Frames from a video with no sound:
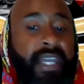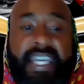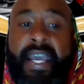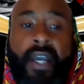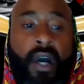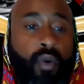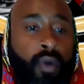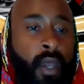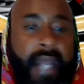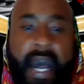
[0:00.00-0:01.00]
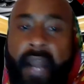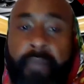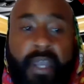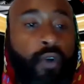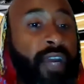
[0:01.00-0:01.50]
get-go. Gotta
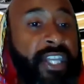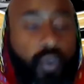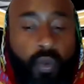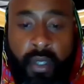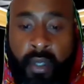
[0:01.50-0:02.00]
be a rich one.